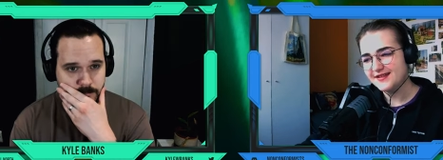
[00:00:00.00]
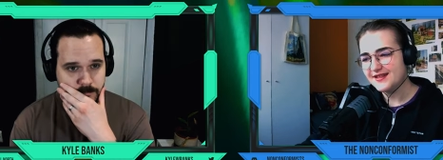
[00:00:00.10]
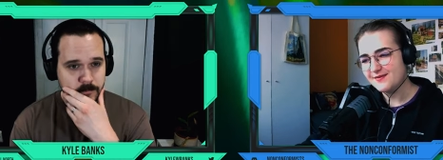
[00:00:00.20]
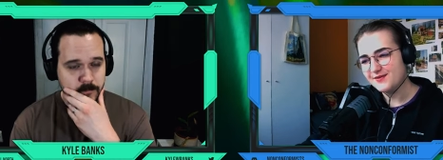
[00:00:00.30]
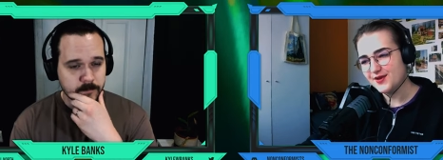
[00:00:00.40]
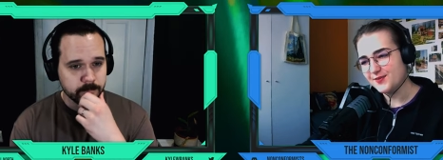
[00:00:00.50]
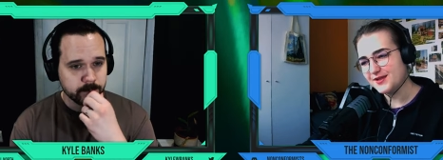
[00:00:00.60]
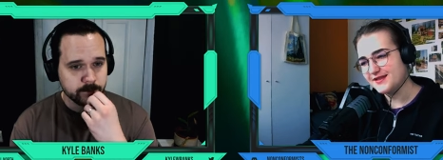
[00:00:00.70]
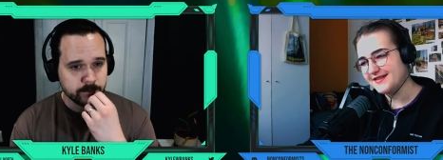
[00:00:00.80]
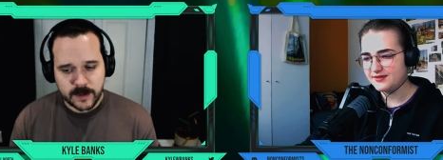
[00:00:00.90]
Speaker 1: game
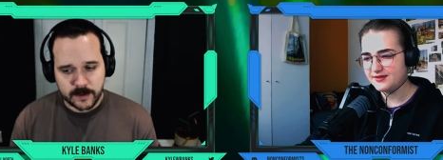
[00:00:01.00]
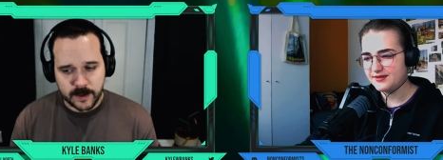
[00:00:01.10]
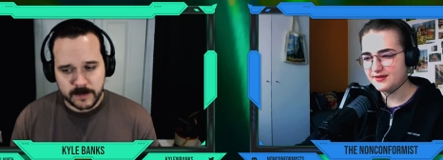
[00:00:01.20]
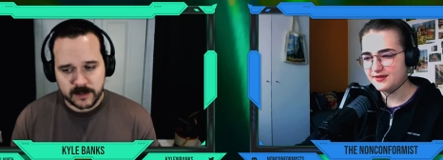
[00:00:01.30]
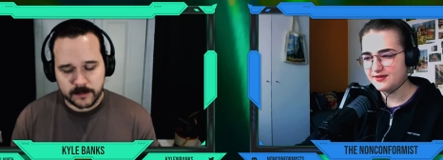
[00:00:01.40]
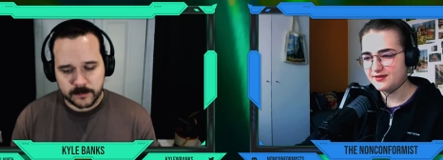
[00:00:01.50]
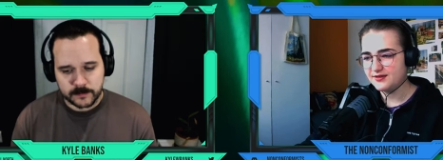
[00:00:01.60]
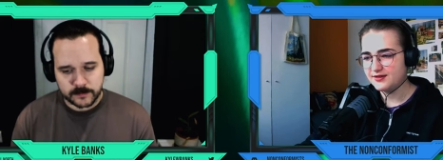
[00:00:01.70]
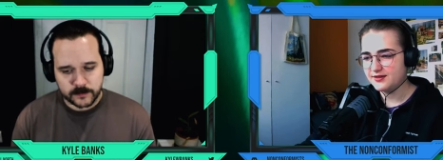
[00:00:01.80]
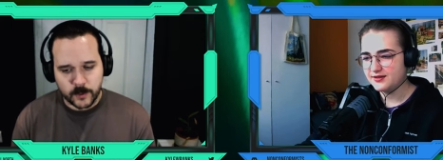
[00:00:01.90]
development?
Speaker 2: Yeah, I mean,
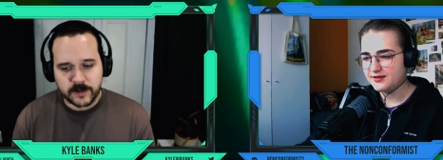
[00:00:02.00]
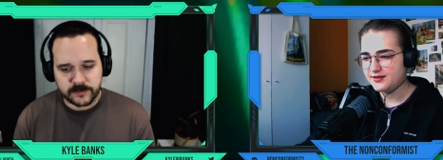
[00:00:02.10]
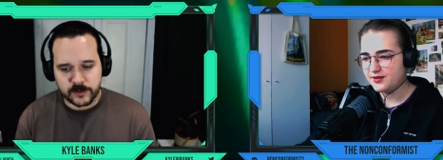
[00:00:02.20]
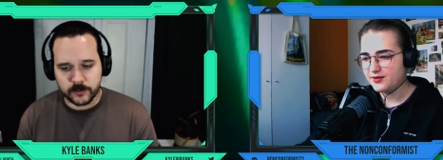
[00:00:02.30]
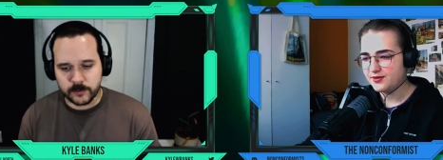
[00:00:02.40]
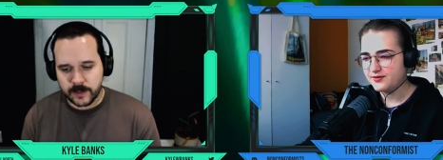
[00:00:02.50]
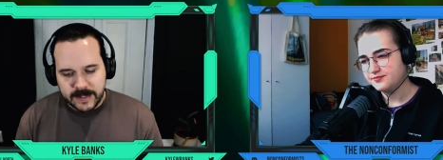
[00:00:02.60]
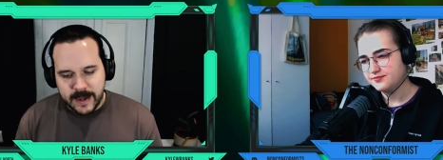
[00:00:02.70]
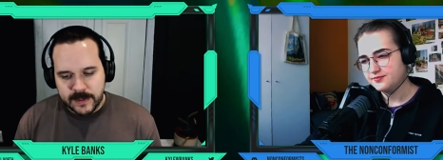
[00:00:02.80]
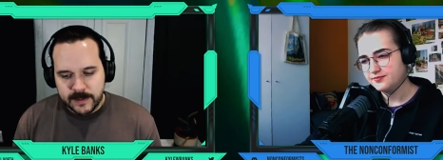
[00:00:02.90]
Quite a few.
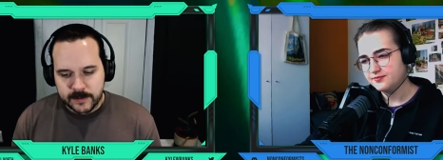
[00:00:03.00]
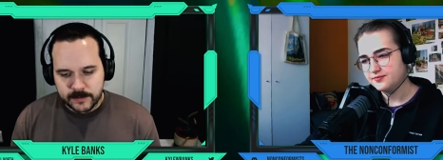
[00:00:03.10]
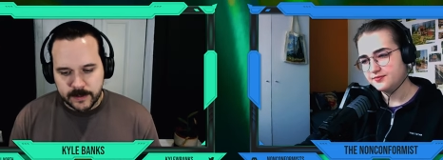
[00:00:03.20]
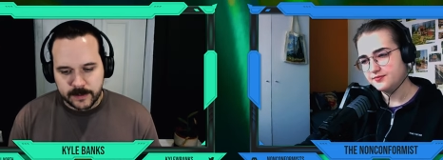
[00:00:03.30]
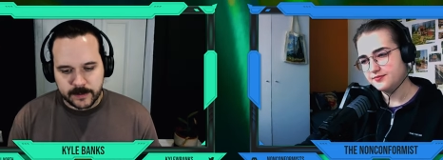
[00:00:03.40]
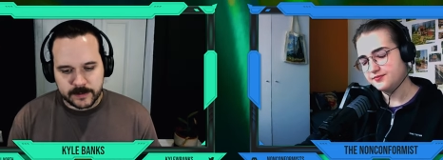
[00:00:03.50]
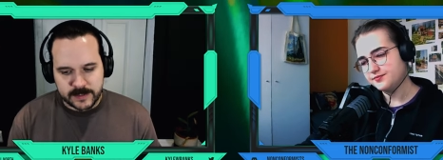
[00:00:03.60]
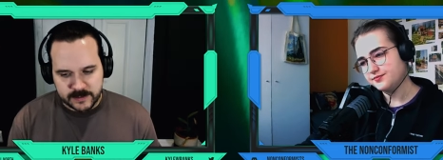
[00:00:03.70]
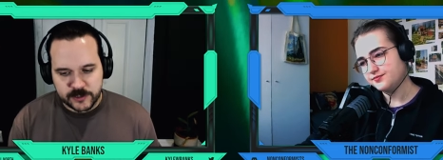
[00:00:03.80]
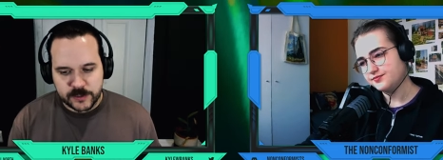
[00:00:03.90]
Like, I think uh,
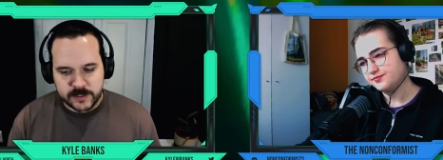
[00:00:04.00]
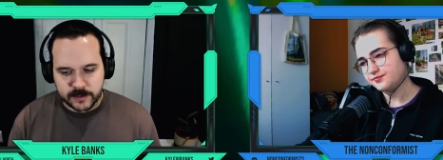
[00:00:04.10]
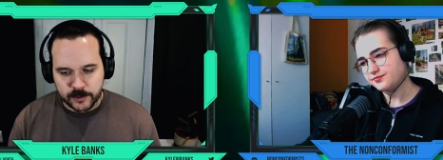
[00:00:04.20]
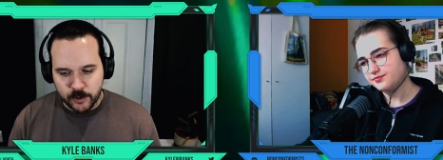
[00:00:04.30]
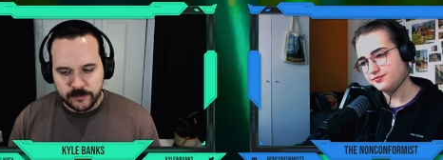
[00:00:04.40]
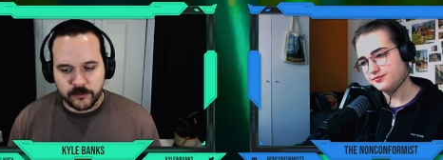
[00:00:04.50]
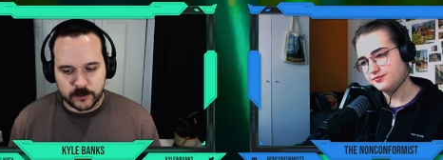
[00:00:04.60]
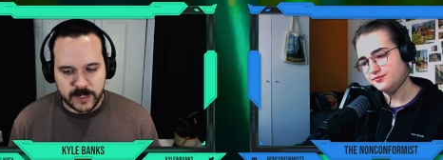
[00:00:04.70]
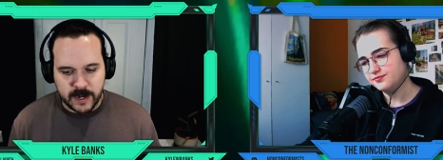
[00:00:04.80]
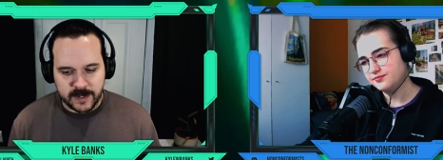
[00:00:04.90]
the decision to go
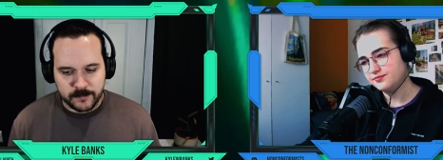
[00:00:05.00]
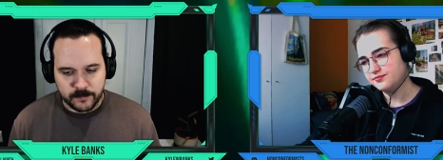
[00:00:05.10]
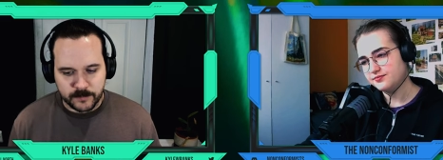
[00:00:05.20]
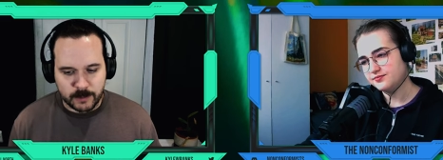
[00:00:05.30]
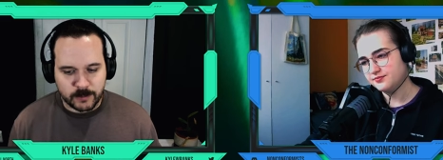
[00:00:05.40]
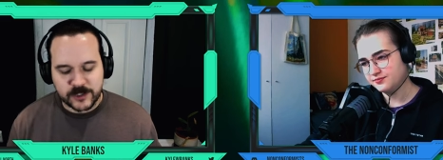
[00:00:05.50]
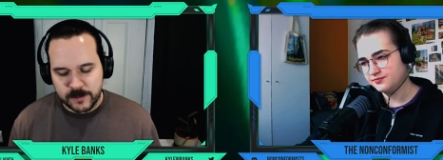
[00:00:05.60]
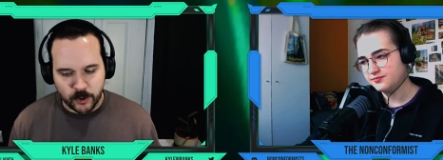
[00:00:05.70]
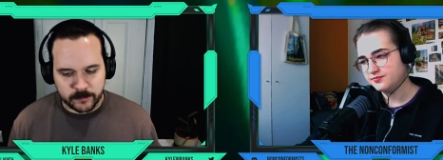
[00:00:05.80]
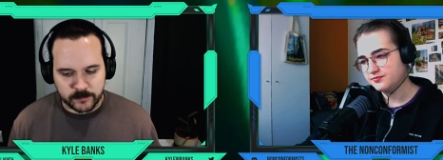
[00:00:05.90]
full time, that was
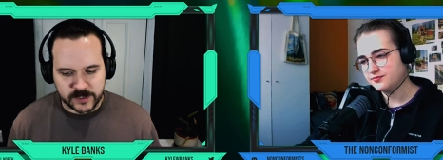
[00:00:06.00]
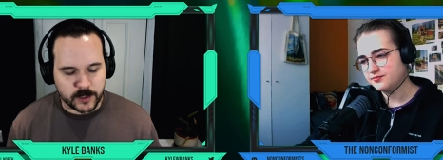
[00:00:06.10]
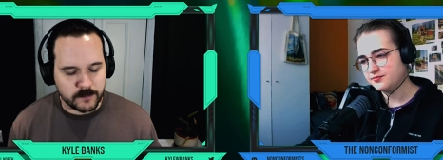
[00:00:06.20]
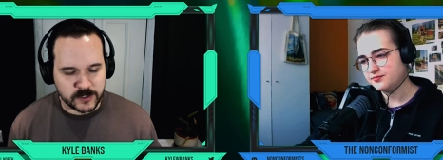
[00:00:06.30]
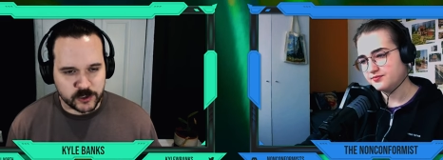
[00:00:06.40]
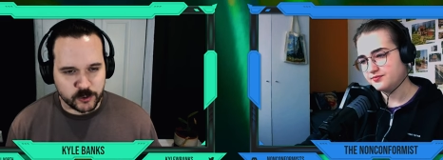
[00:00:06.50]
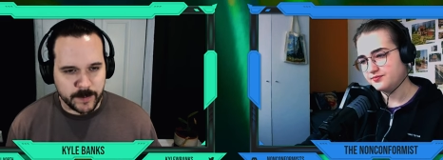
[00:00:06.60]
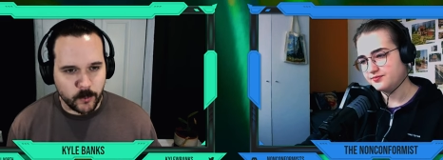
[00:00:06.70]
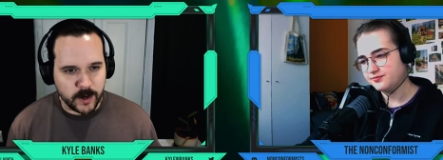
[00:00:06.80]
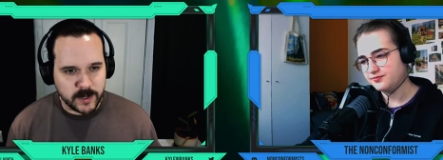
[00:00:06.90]
actually more of just a
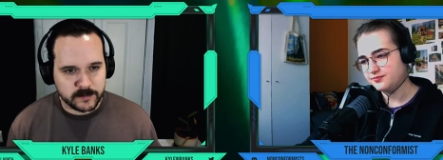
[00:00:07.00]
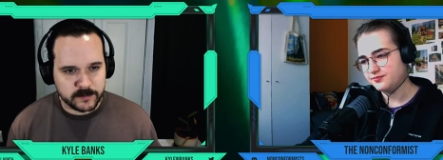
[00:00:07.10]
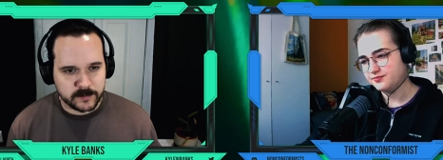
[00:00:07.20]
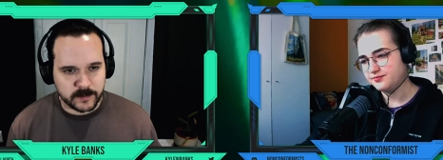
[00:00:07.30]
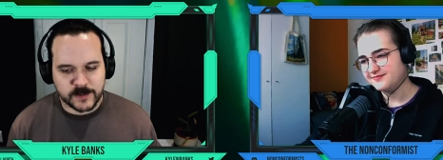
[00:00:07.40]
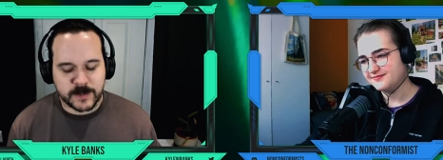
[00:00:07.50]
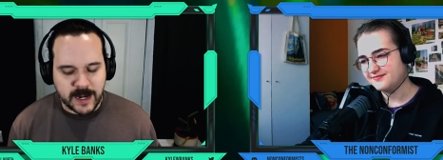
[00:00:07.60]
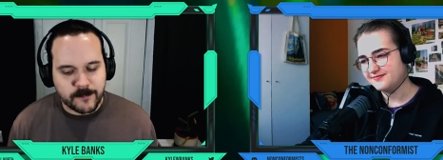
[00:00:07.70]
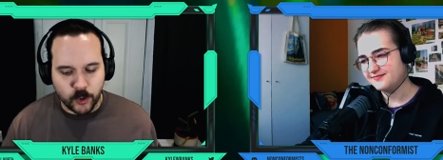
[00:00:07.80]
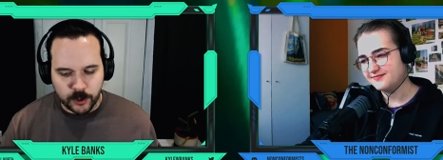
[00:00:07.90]
conversation with my wife. It was
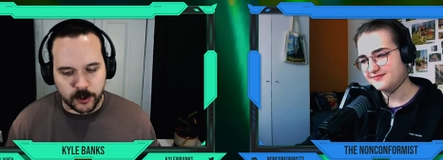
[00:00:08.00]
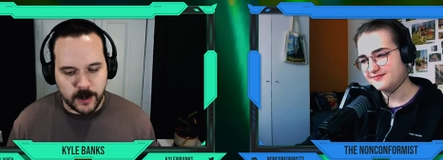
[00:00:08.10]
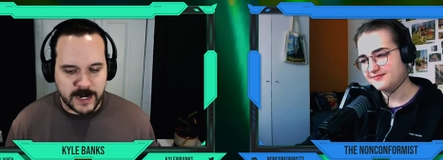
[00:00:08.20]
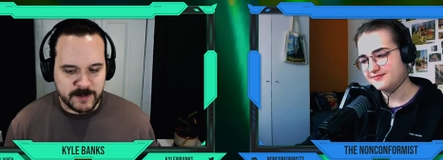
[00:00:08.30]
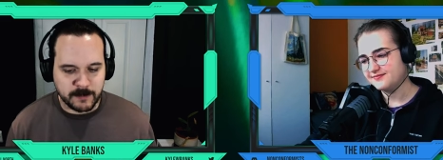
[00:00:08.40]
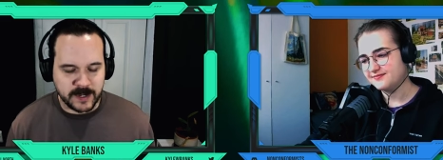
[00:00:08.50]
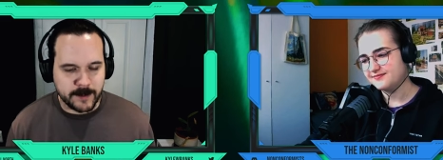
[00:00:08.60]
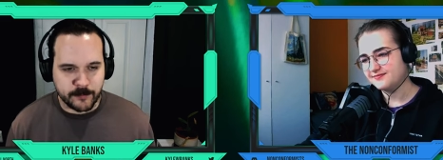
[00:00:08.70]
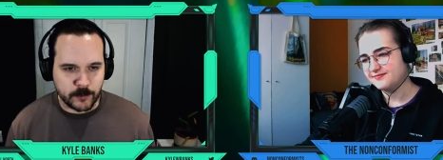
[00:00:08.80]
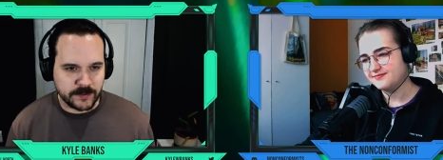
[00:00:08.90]
kind of more her hyping
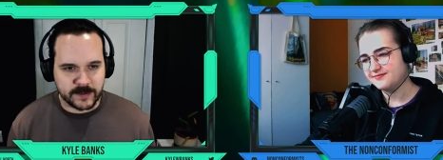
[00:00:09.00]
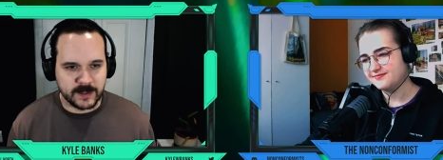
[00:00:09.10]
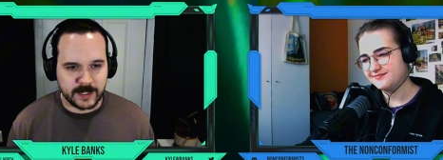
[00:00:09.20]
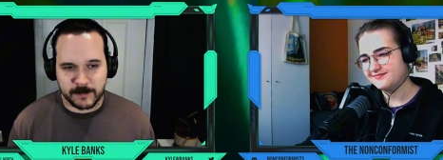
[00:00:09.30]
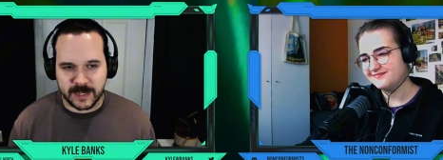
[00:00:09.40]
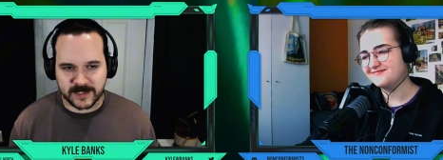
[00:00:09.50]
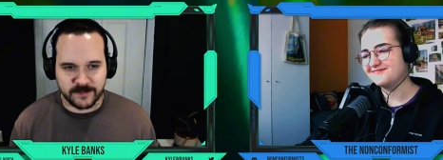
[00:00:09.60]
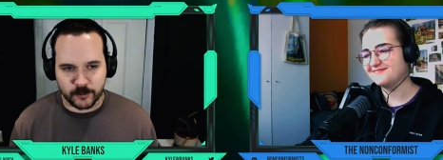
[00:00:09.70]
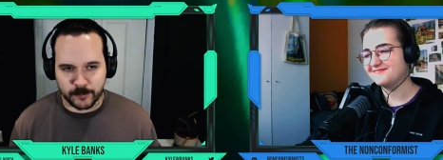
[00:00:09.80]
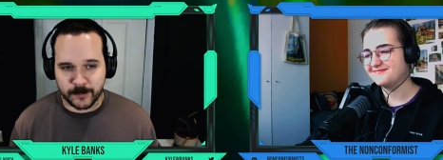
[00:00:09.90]
me up rather than like me
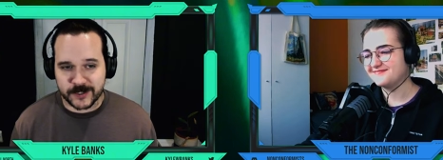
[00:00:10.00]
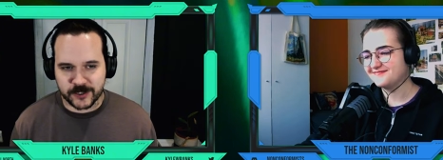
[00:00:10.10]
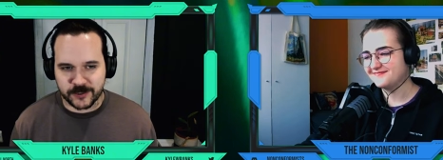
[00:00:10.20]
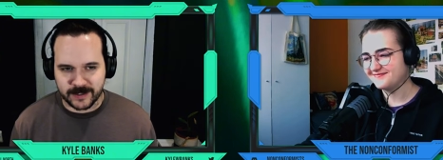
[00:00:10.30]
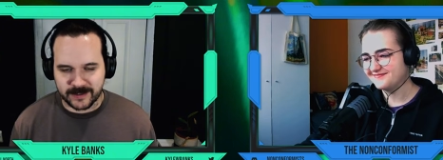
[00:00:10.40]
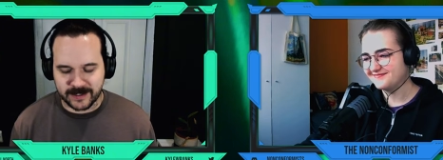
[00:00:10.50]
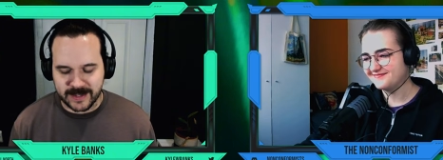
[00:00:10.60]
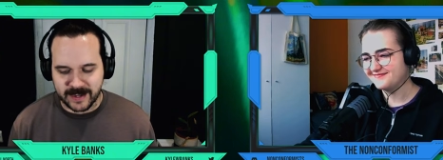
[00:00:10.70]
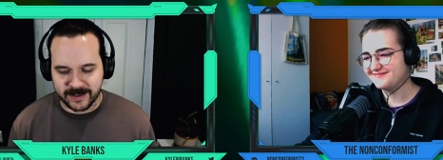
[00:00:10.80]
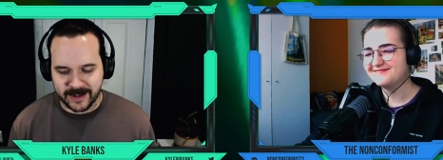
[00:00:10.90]
asking for permission or anything
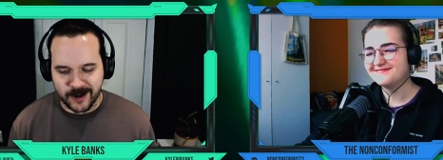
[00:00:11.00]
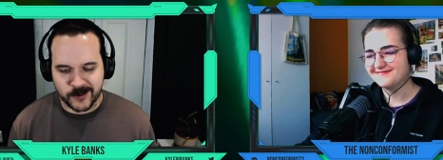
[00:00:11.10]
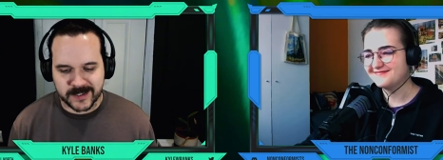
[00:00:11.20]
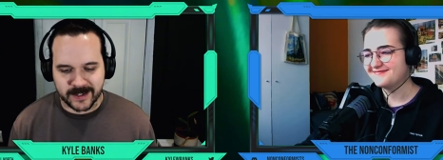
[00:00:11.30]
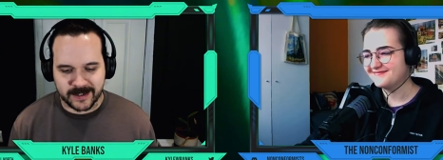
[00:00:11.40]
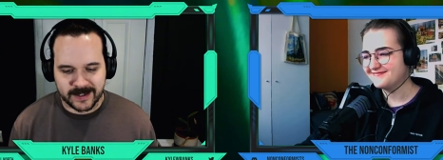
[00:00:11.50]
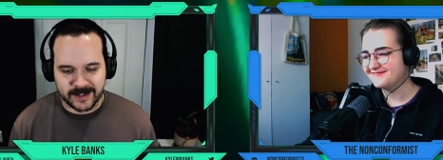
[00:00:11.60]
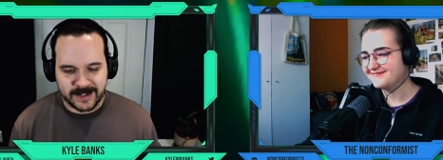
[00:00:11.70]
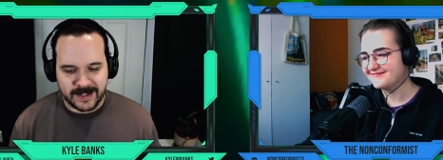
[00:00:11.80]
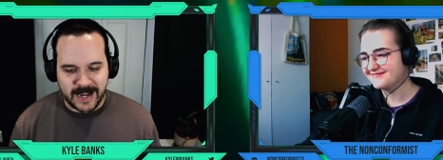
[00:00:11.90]
like that. Like, I was
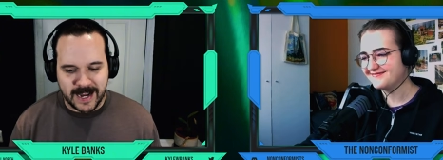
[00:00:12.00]
like,